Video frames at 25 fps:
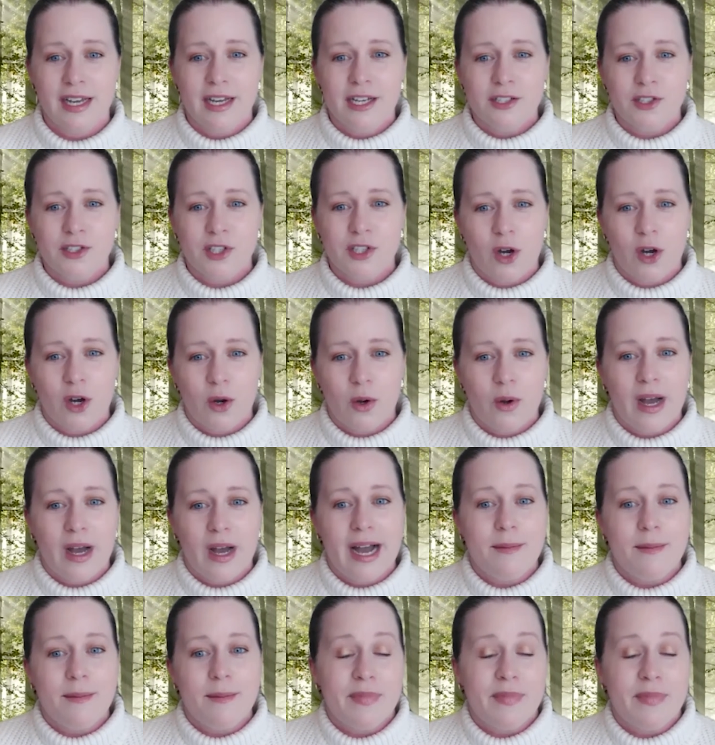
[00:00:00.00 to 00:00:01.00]
So
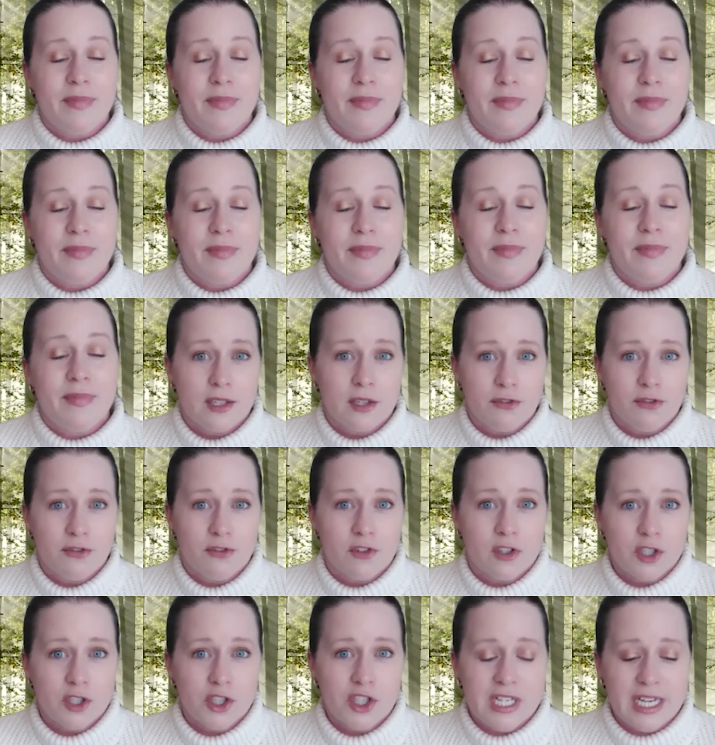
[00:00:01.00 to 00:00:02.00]
that's one of the
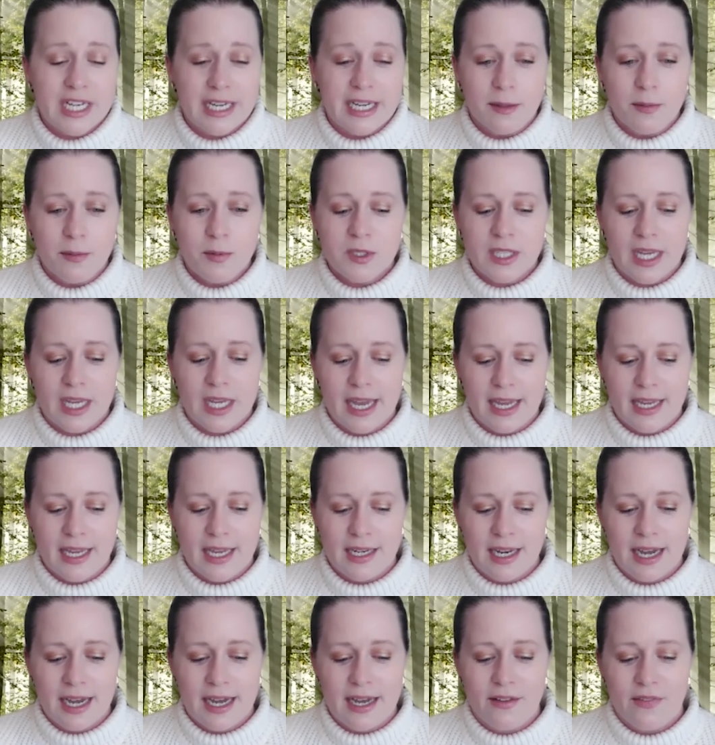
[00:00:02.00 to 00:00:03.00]
first tips,
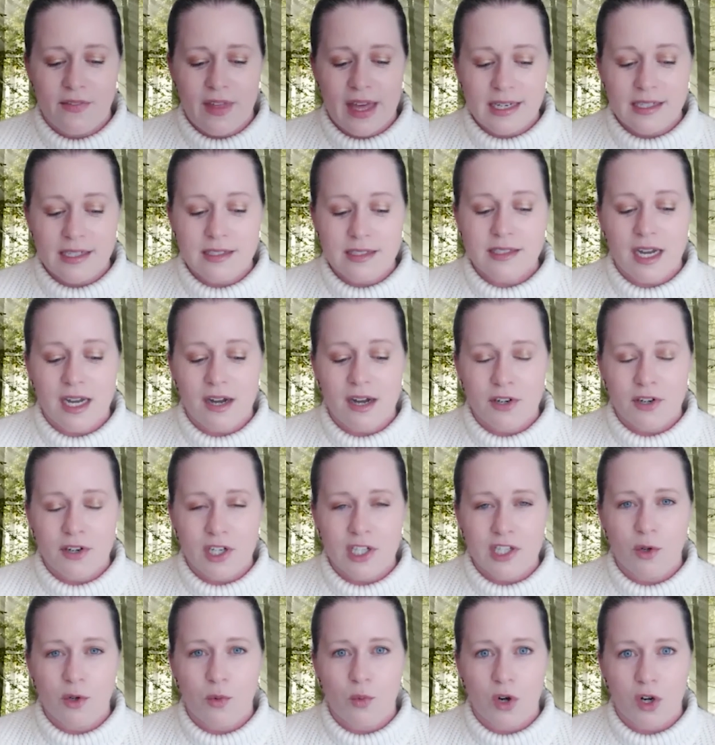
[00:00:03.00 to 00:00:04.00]
and that is covered
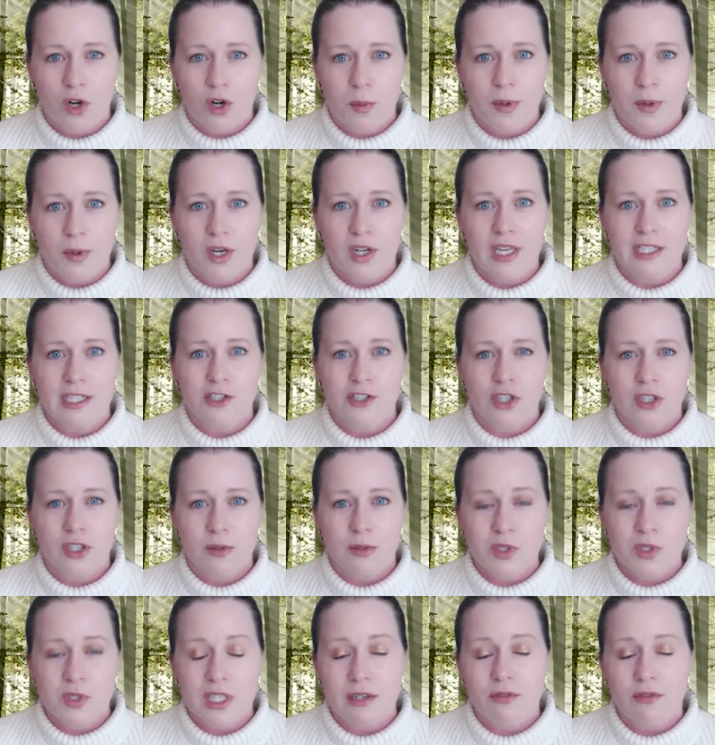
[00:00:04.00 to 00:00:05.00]
in the workbook in
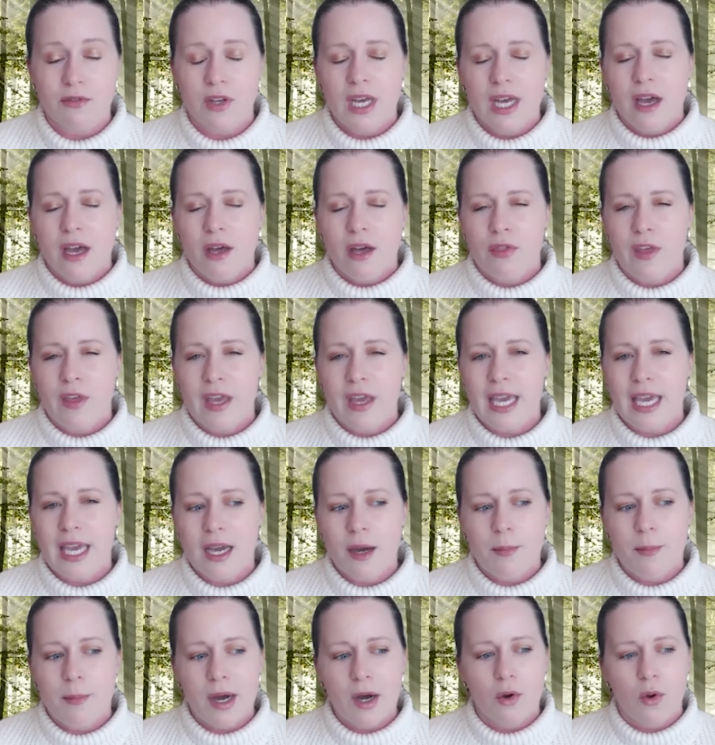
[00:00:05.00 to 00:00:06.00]
terms of thinking
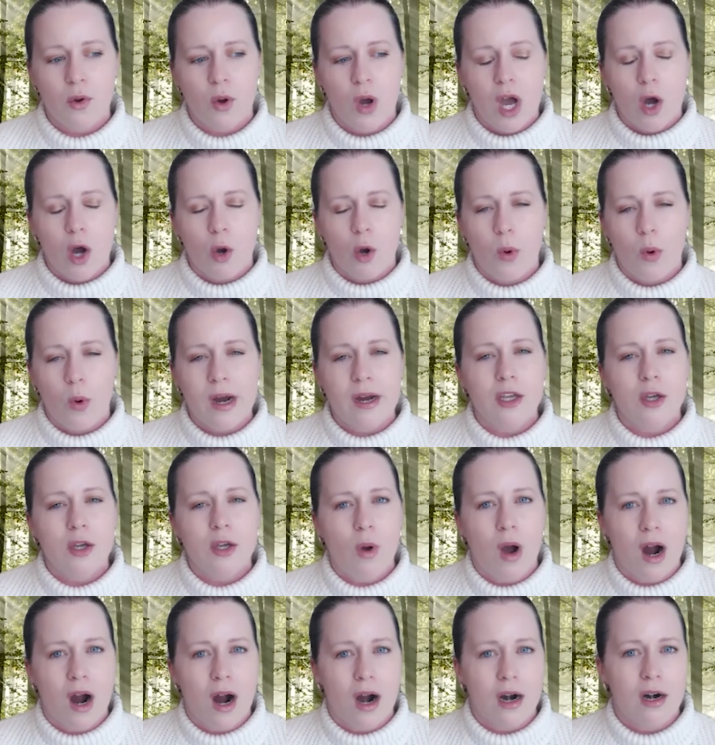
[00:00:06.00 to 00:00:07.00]
about where you
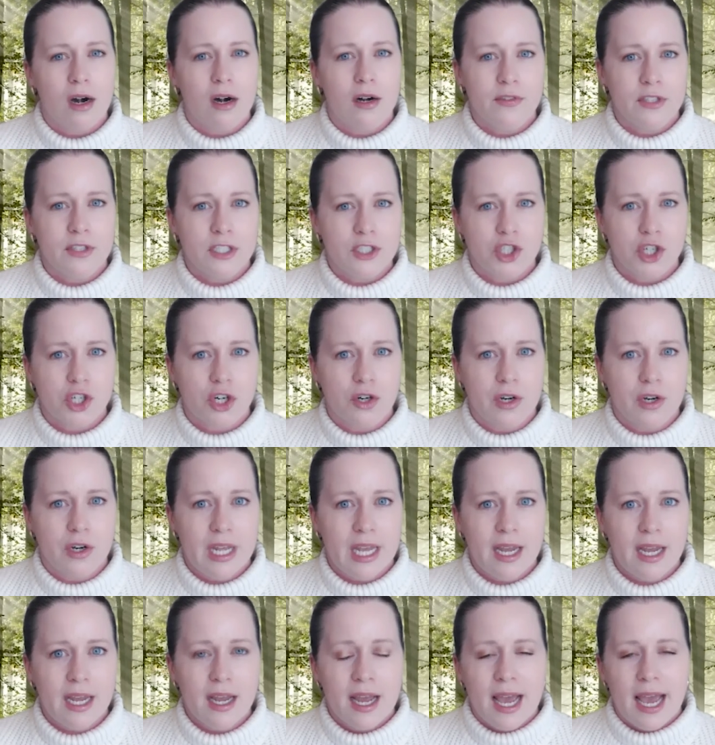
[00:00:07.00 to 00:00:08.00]
are on the
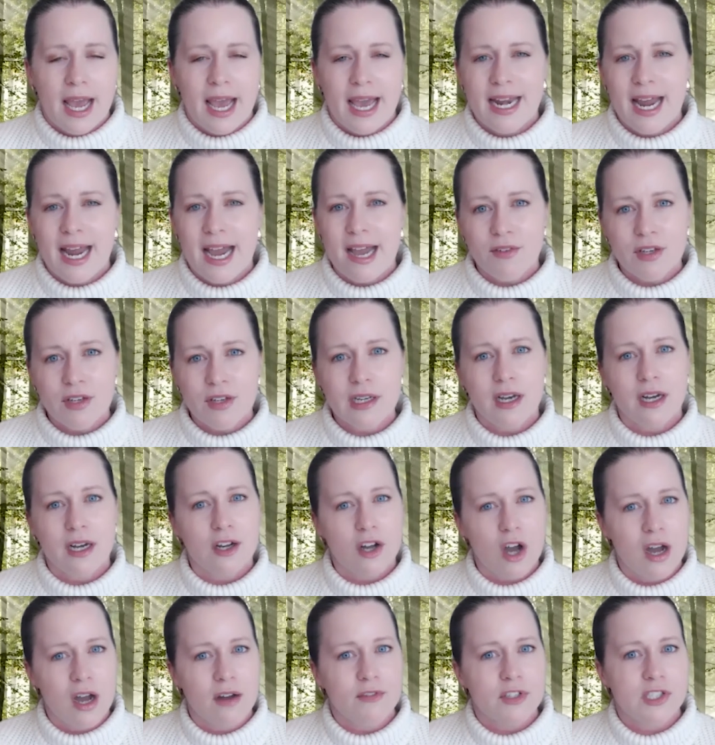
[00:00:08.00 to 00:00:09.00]
journey and having a
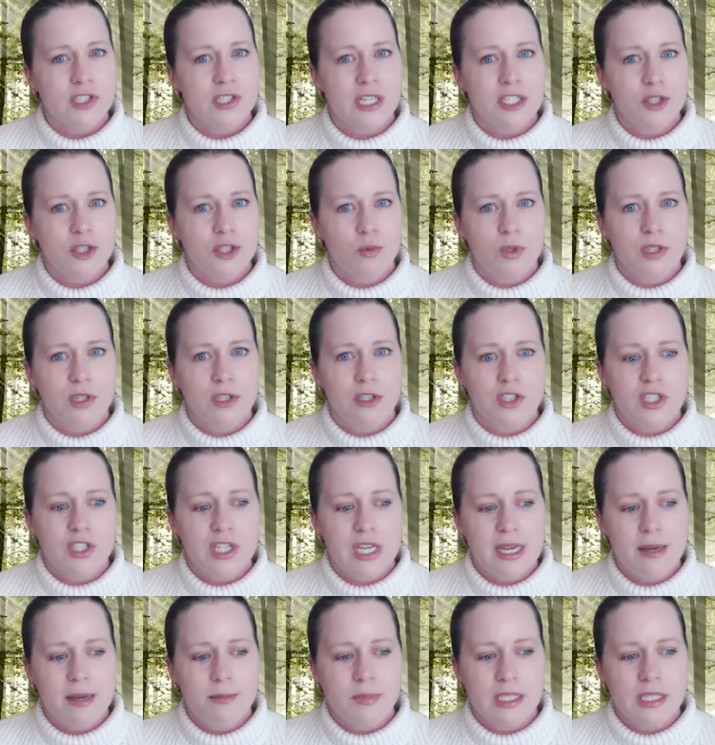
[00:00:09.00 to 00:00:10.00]
conversation with your
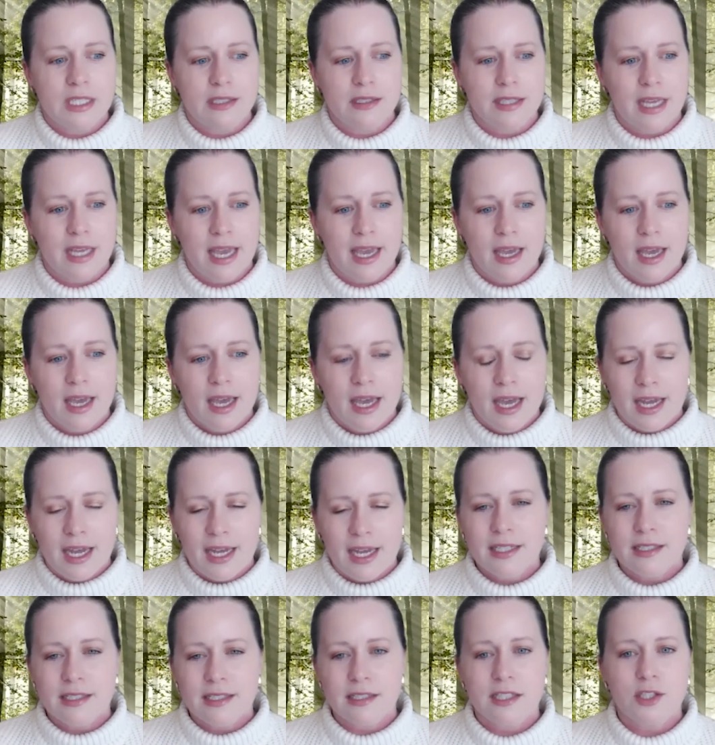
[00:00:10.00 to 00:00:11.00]
team to say,
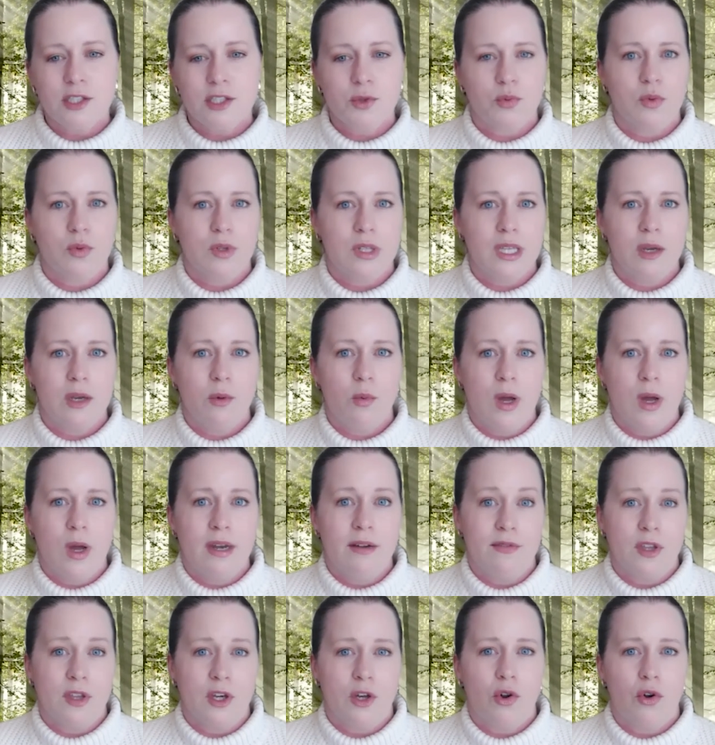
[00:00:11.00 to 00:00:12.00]
is this really one
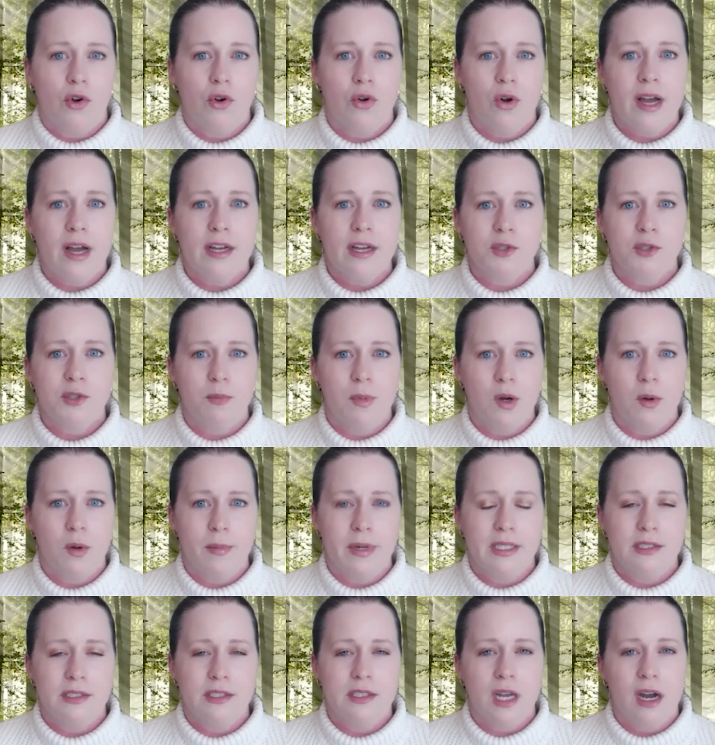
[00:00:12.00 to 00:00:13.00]
of the crux
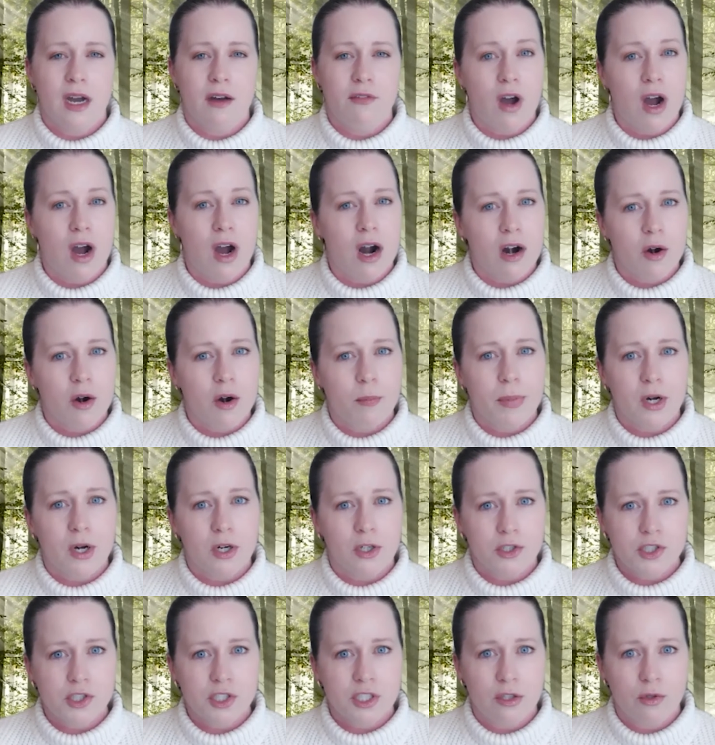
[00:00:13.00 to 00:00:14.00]
moments of our
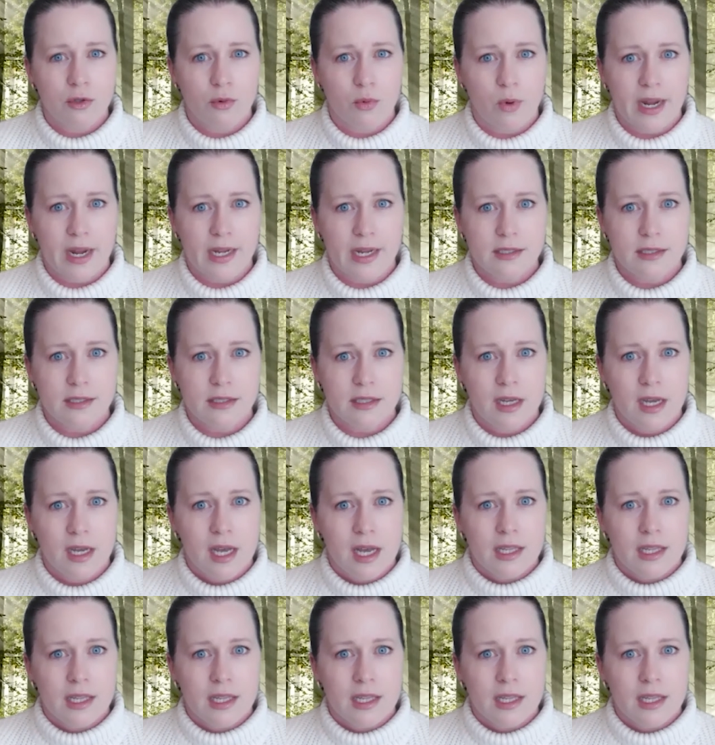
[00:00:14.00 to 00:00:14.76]
personal race?